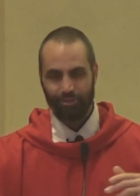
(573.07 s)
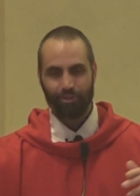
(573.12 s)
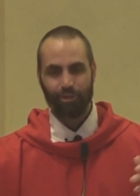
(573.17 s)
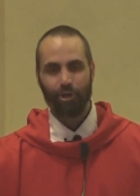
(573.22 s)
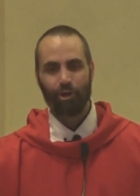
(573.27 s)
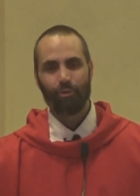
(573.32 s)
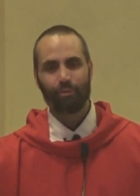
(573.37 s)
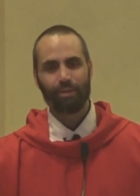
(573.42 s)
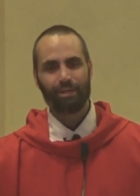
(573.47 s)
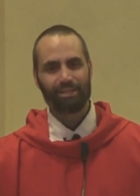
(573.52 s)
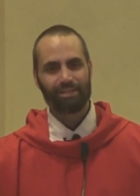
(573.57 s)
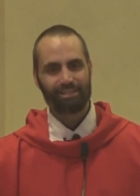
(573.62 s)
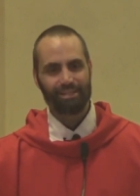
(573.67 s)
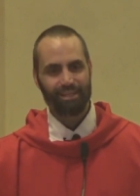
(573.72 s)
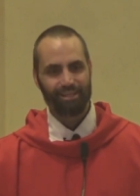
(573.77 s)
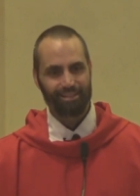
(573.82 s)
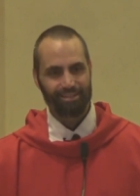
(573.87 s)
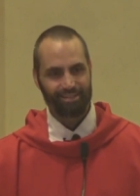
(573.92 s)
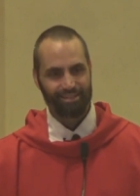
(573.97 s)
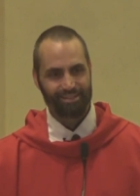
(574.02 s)

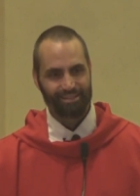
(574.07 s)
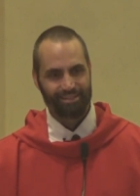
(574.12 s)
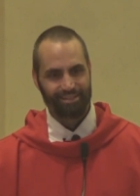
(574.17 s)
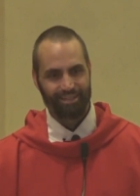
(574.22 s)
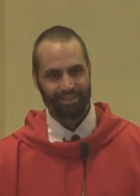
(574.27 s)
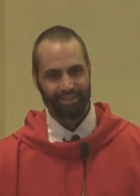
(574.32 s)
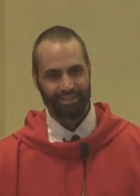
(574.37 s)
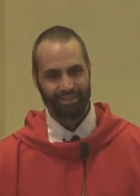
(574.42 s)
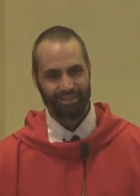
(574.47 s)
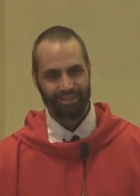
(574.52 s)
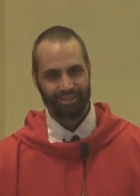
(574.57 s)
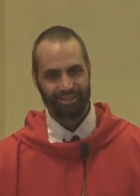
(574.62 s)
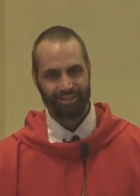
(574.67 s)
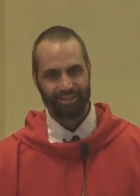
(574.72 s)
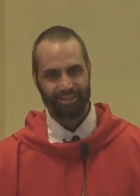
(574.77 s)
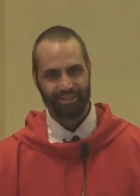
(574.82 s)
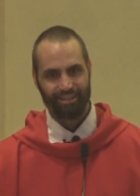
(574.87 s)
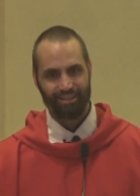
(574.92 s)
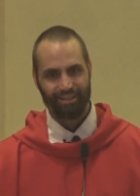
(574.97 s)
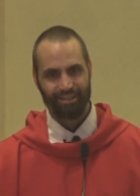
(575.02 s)
coexist
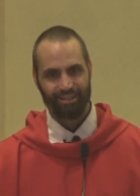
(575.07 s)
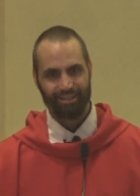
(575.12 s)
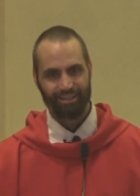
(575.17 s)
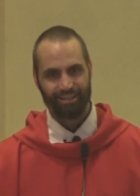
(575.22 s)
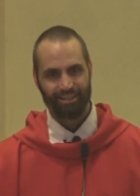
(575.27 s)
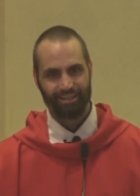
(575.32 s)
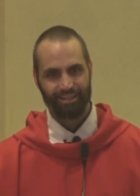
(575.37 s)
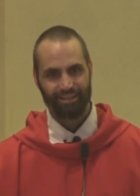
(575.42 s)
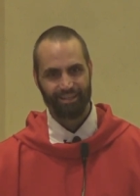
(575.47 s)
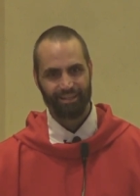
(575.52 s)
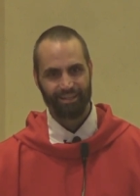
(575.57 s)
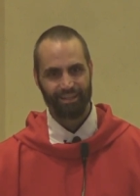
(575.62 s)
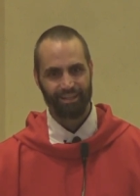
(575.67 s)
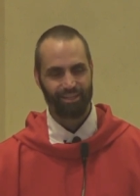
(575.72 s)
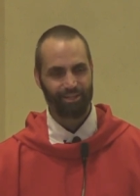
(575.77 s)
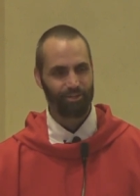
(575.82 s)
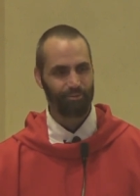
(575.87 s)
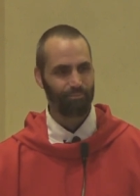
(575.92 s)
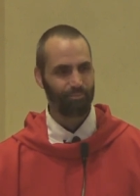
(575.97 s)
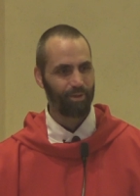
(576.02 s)
the
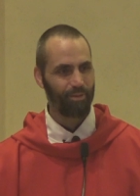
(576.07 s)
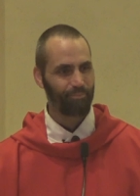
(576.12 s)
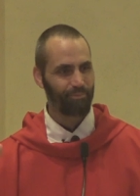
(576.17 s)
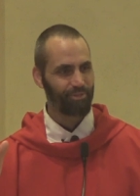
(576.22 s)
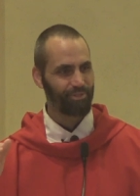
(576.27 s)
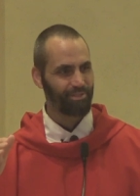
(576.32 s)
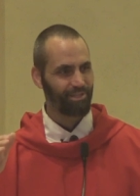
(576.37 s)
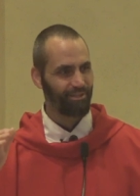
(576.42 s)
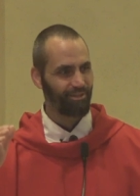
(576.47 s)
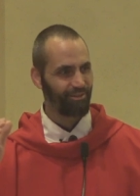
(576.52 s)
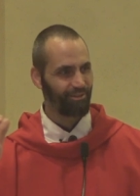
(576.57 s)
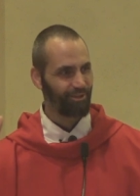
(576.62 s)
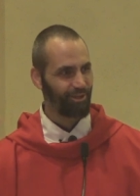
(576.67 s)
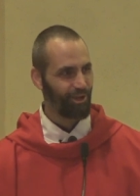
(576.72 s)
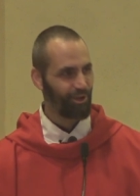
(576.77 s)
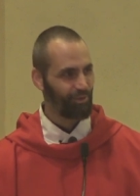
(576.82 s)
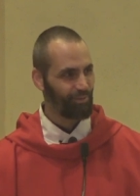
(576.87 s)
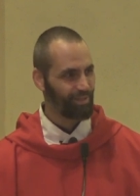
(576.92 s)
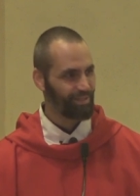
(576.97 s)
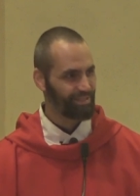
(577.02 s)
little bumper sticker
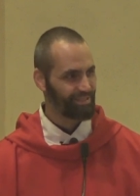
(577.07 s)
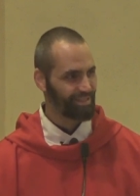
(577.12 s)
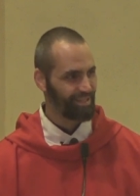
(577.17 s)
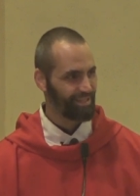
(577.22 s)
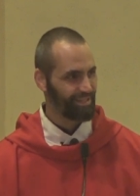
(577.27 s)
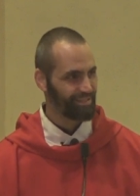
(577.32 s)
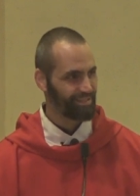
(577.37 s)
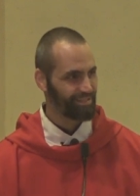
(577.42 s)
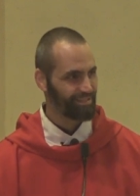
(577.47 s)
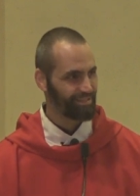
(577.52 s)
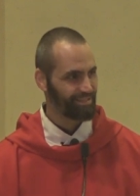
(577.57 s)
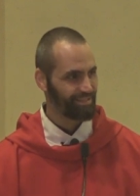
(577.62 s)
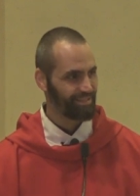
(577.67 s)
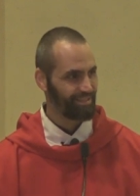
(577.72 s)
coexist.